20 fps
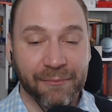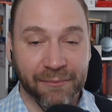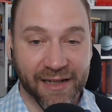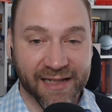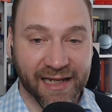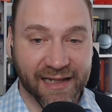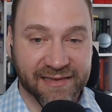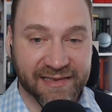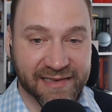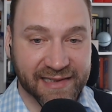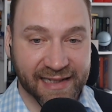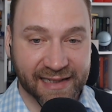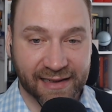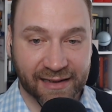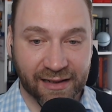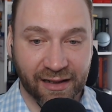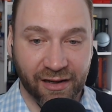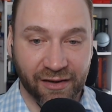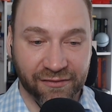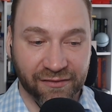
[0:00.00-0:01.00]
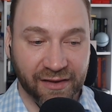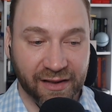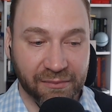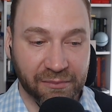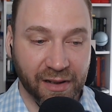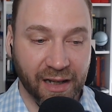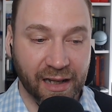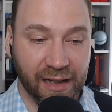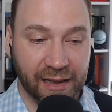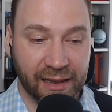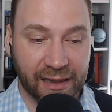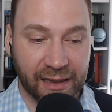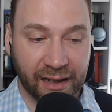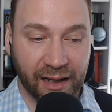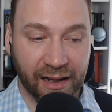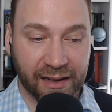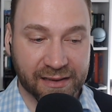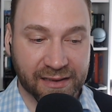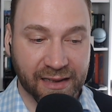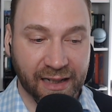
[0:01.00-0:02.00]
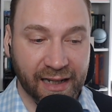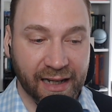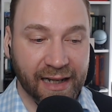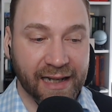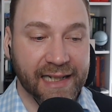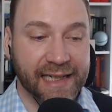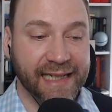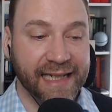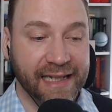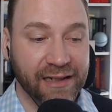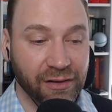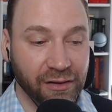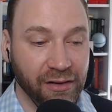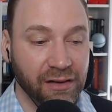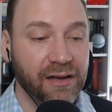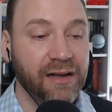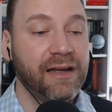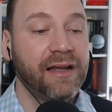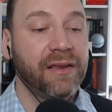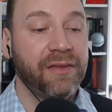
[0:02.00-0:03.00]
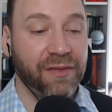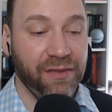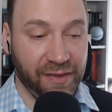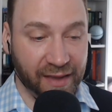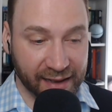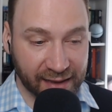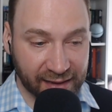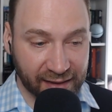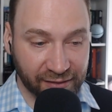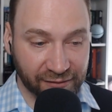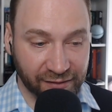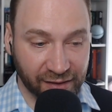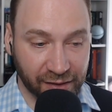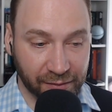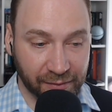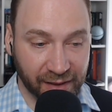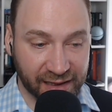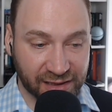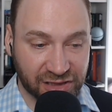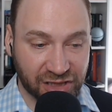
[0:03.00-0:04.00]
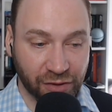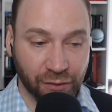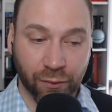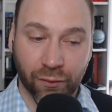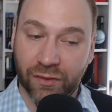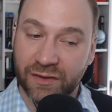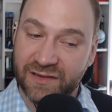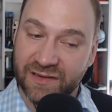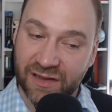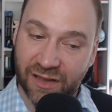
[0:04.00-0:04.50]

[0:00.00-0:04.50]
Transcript: But I still love him a lot. Nico, thank you very much. It was